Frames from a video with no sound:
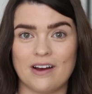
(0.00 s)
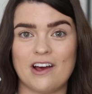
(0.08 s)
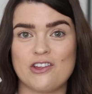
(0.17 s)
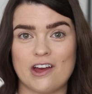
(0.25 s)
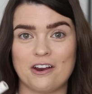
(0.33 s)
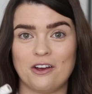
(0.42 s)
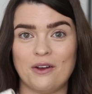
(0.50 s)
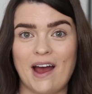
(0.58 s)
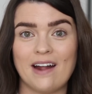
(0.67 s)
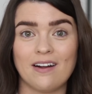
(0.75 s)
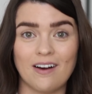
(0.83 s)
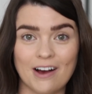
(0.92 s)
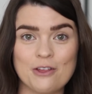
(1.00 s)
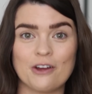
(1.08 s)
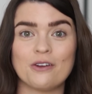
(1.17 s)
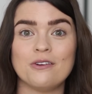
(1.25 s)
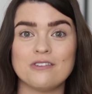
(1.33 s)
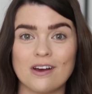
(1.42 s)
eyeshadow, and
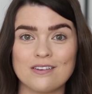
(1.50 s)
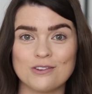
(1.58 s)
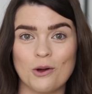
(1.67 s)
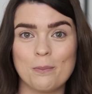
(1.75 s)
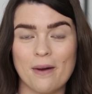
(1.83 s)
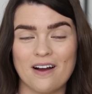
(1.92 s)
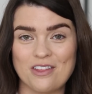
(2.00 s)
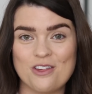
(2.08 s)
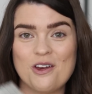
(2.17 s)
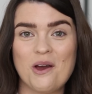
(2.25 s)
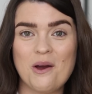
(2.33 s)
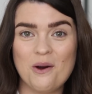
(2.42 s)
eyeshadow does not budge